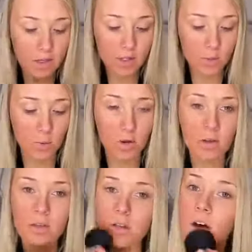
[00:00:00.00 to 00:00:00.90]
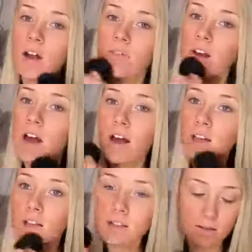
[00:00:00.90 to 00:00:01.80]
I just want to kind of
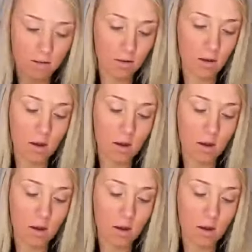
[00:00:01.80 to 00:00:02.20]
enhance